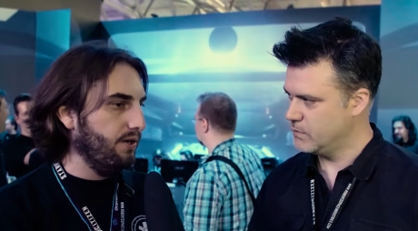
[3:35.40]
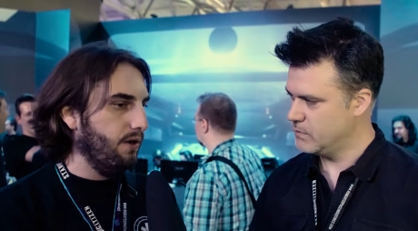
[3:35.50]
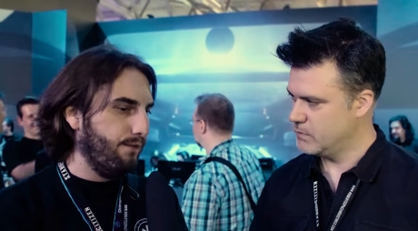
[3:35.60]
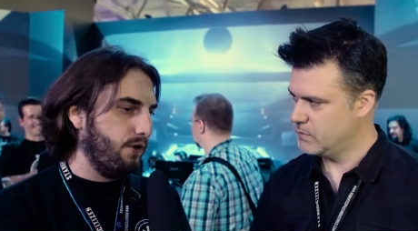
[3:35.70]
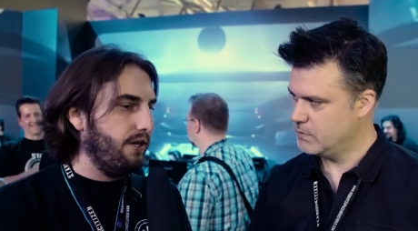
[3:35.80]
Speaker 1: You
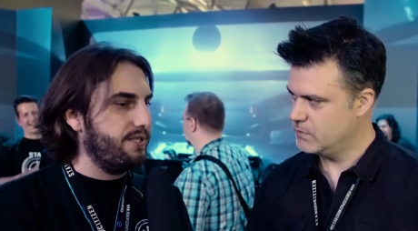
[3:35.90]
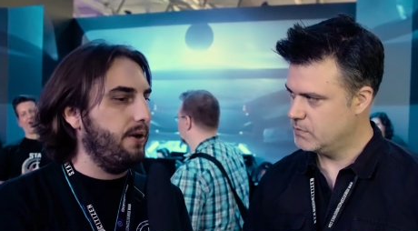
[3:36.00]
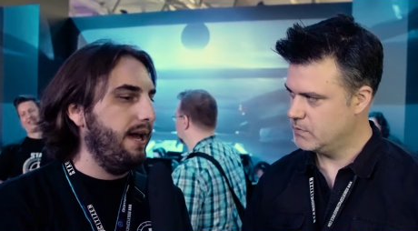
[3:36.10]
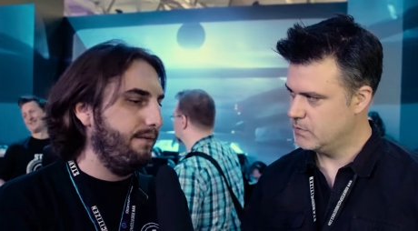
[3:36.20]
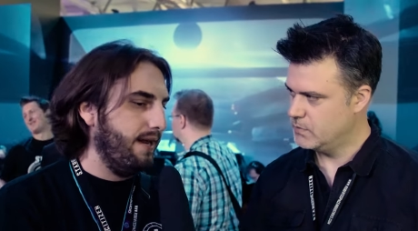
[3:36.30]
of course you
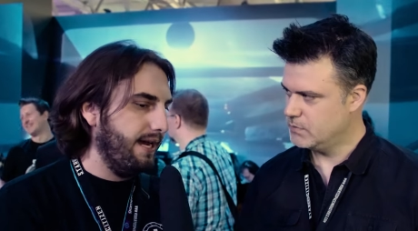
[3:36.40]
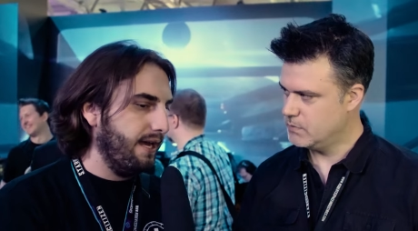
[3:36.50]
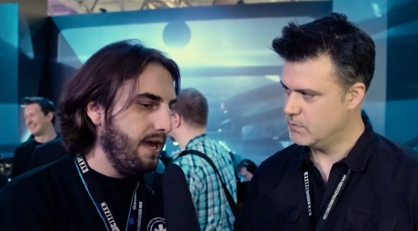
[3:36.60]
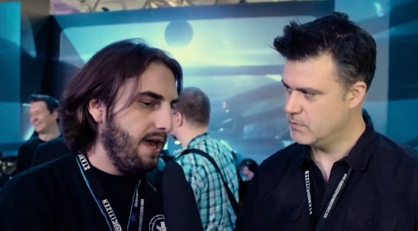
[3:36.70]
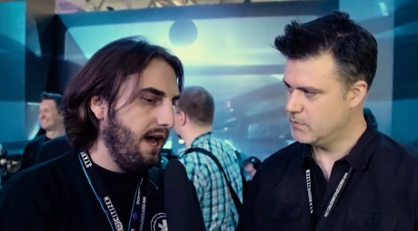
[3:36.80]
have like
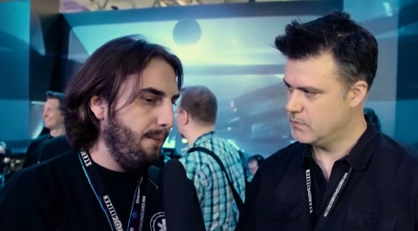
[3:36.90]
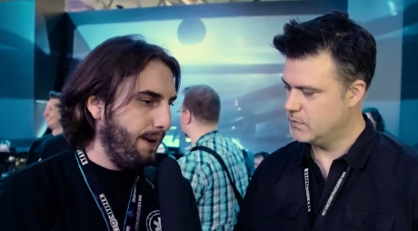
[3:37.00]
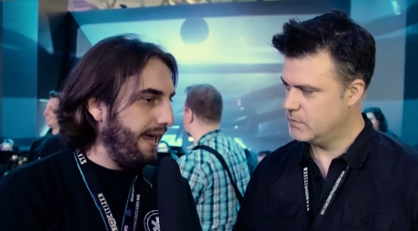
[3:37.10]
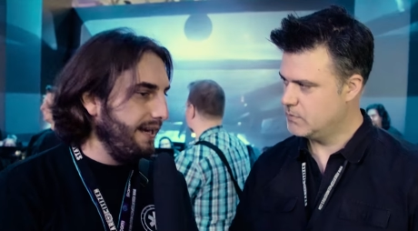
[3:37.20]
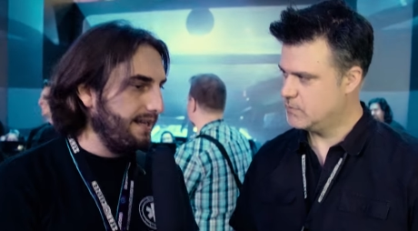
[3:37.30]
a
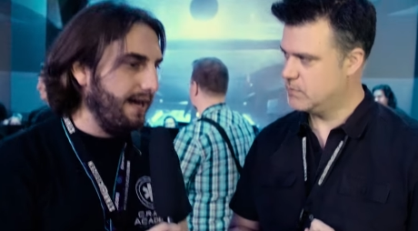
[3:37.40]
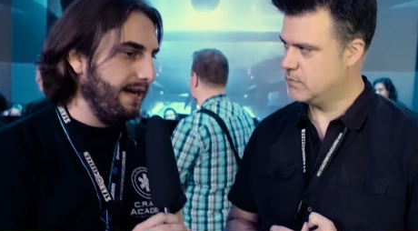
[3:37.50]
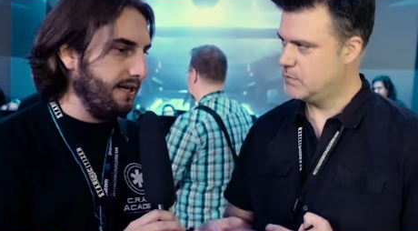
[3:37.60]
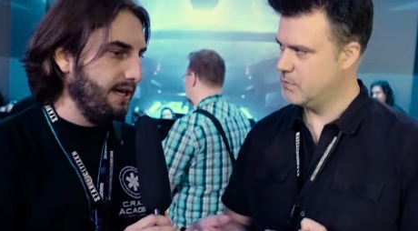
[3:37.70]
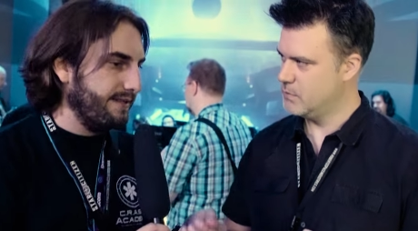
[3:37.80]
planet
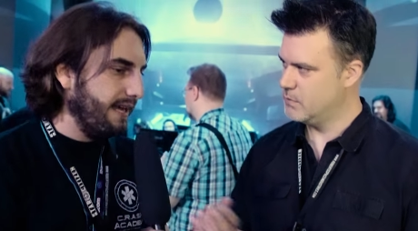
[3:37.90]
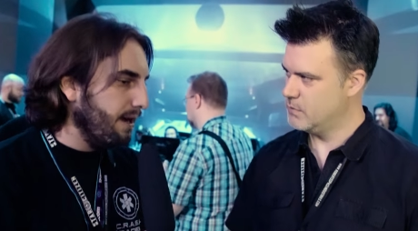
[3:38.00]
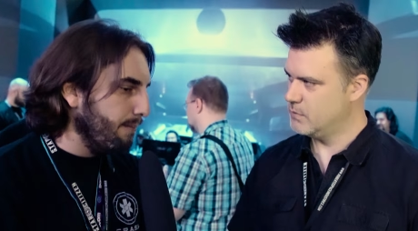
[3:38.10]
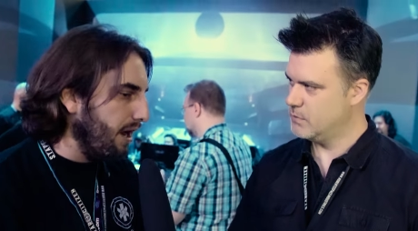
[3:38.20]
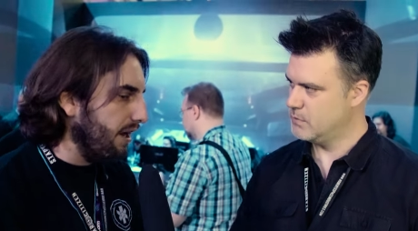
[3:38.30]
like uh,
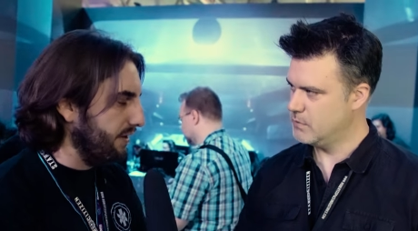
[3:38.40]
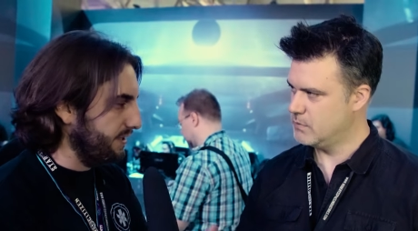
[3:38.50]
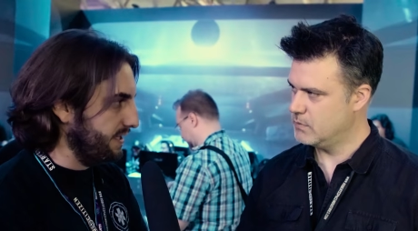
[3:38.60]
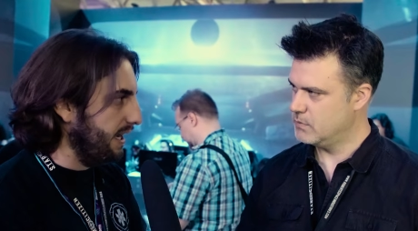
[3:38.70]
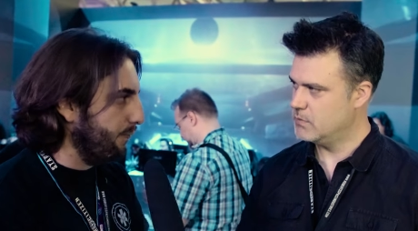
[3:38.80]
Delamar or
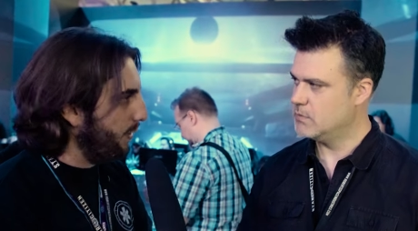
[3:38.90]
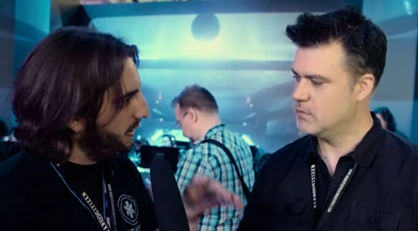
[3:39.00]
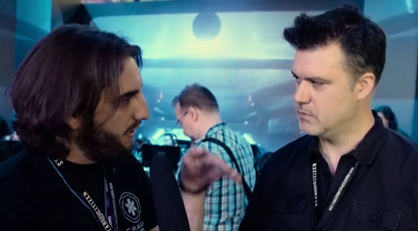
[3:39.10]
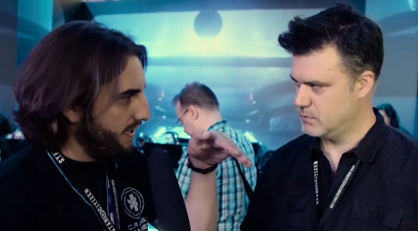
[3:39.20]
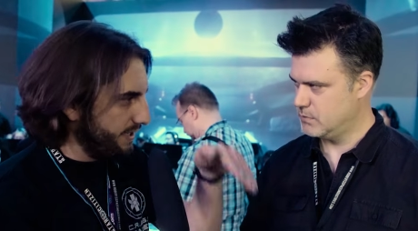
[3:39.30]
stuff where you
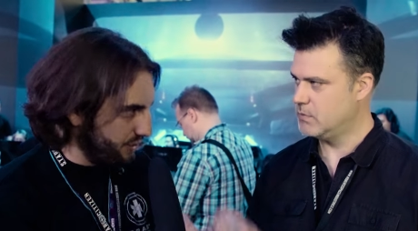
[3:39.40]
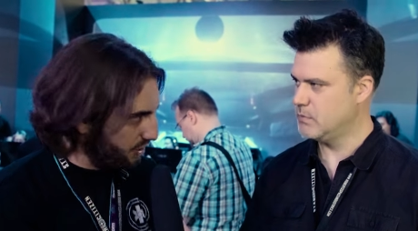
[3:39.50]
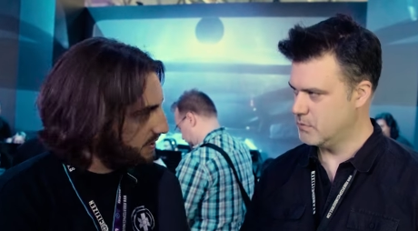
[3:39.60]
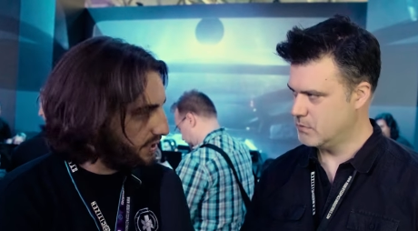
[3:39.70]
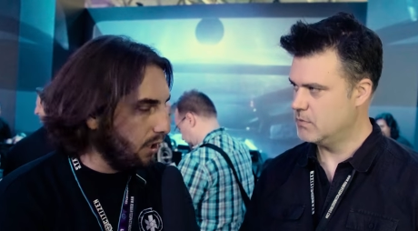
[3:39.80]
can like,
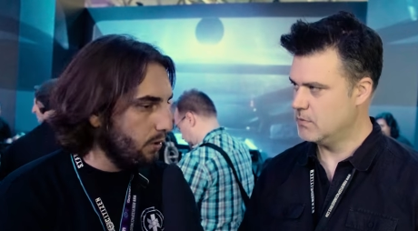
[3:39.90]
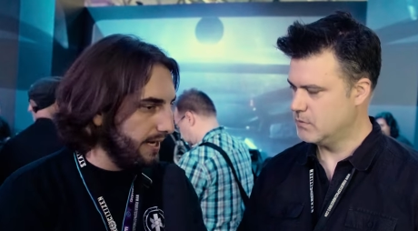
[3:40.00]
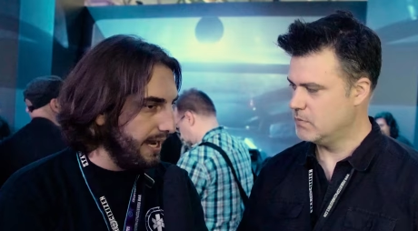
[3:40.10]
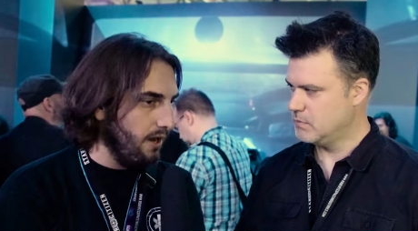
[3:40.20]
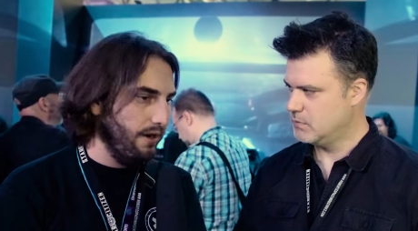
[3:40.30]
just go
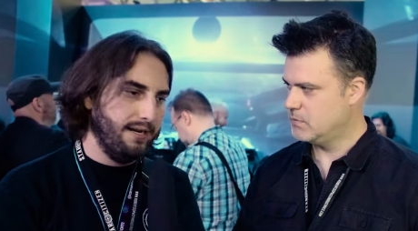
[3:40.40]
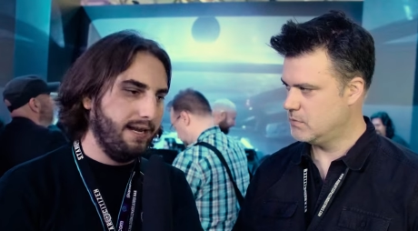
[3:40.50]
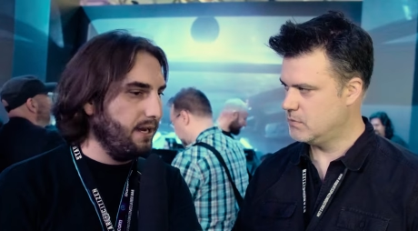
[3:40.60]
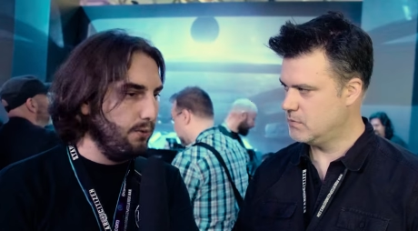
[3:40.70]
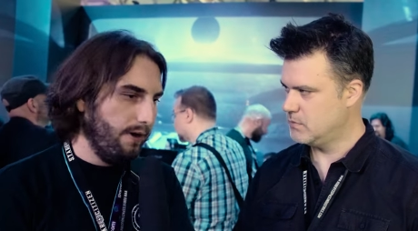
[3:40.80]
down and
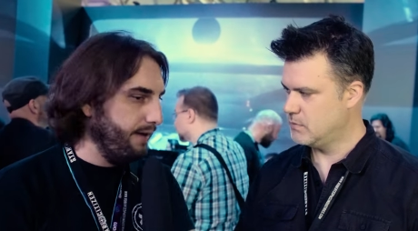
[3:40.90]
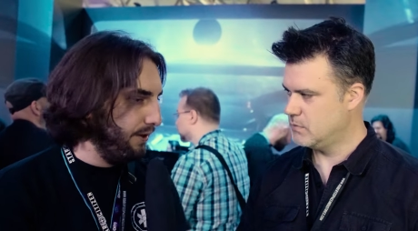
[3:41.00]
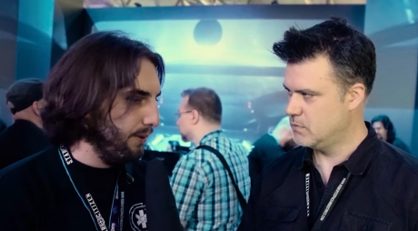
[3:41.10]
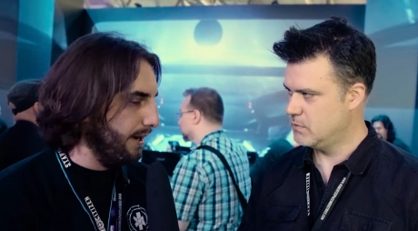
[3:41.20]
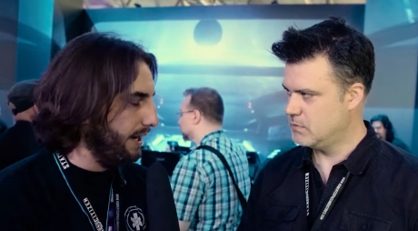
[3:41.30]
like
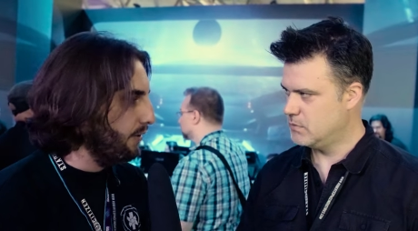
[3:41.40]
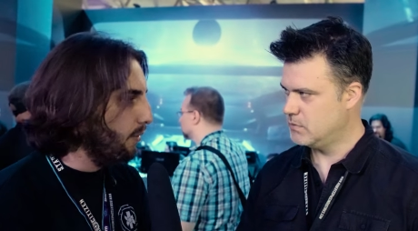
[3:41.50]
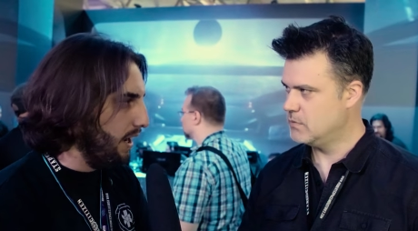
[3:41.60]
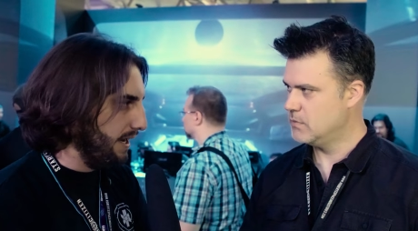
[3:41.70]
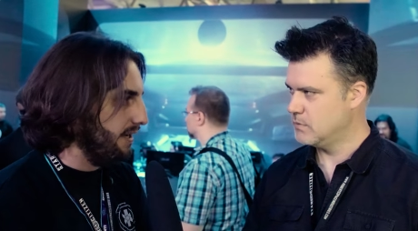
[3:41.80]
everywhere you
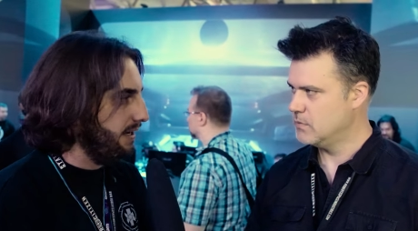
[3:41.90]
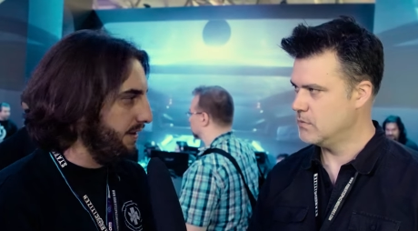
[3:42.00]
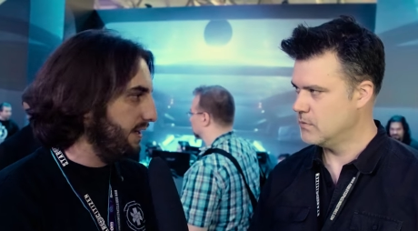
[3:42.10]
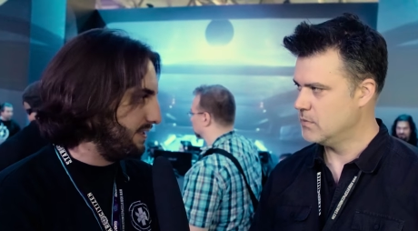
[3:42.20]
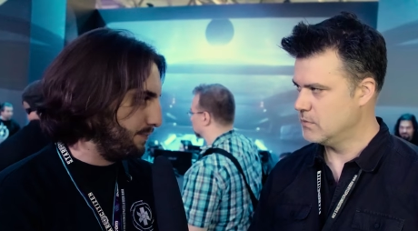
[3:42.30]
want in
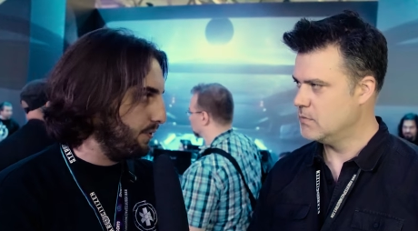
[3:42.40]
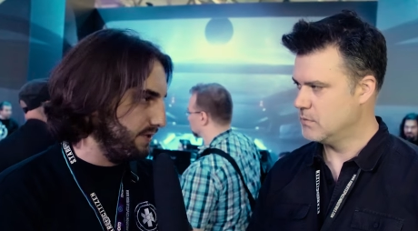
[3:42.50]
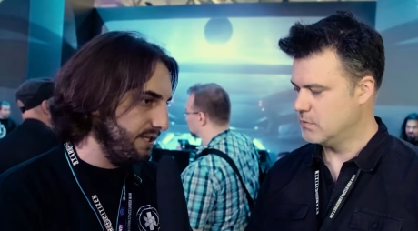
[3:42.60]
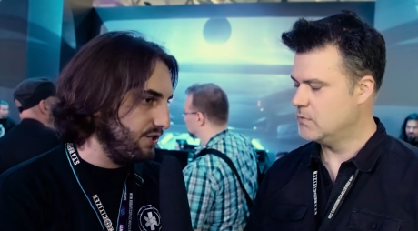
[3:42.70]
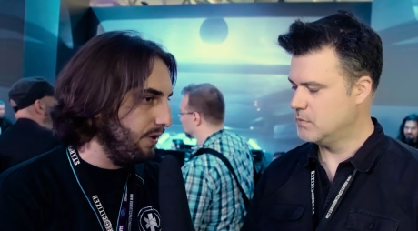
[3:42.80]
this
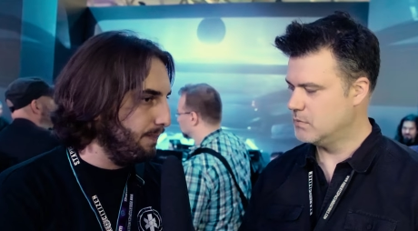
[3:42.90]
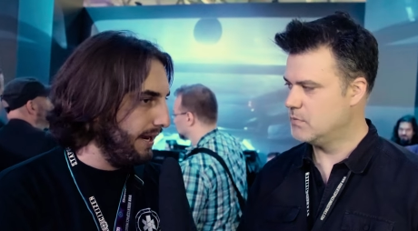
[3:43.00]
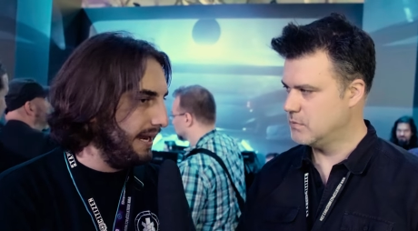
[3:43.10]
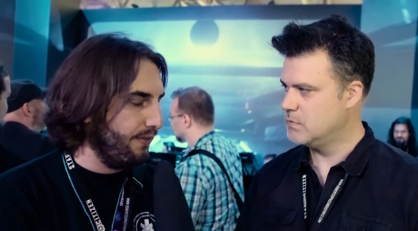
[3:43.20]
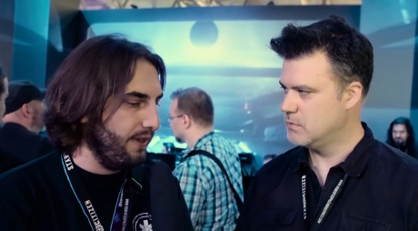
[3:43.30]
procedural
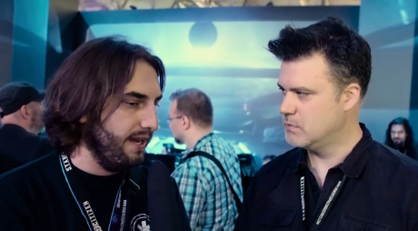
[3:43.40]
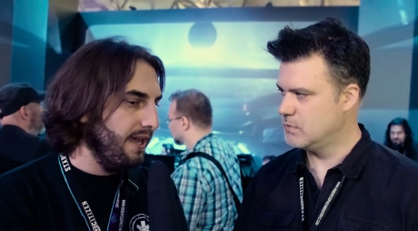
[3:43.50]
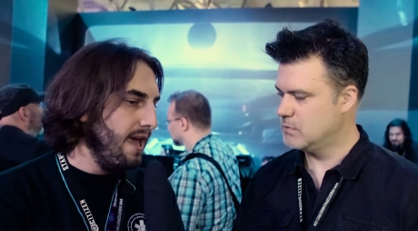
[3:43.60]
planet thing.